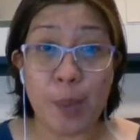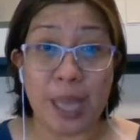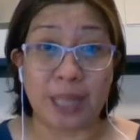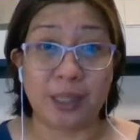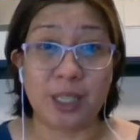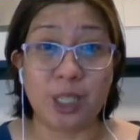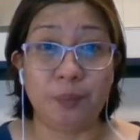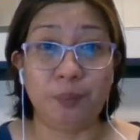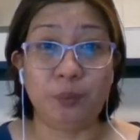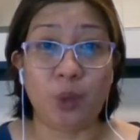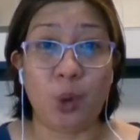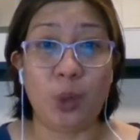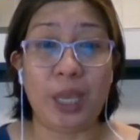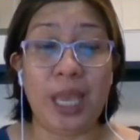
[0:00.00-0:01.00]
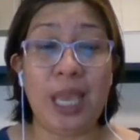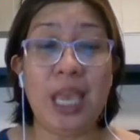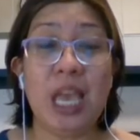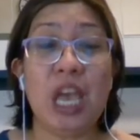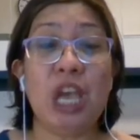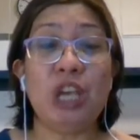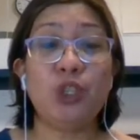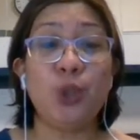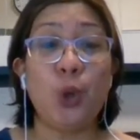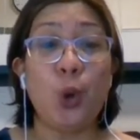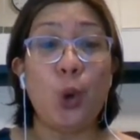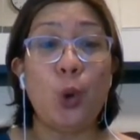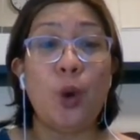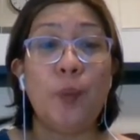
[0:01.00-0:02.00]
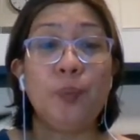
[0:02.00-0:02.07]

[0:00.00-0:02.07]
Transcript: bits. Okay, so